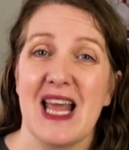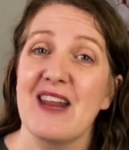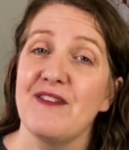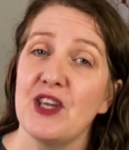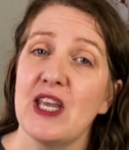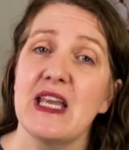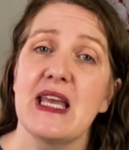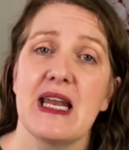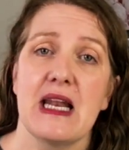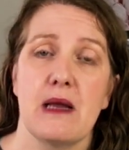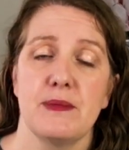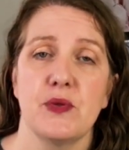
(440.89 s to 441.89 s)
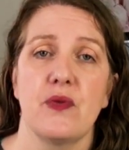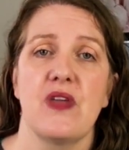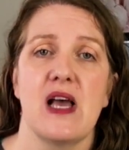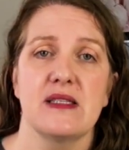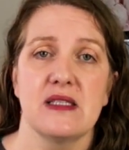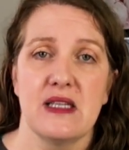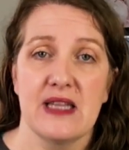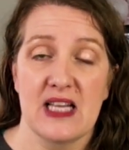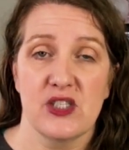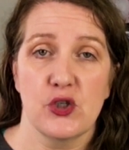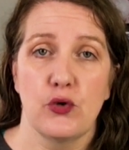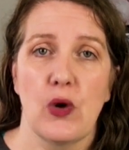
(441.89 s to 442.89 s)
and if you can get it up to a 1000
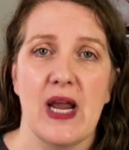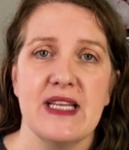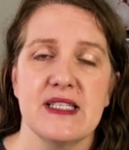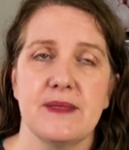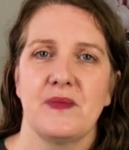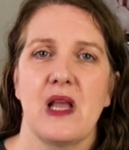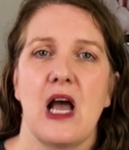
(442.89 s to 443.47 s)
that's great.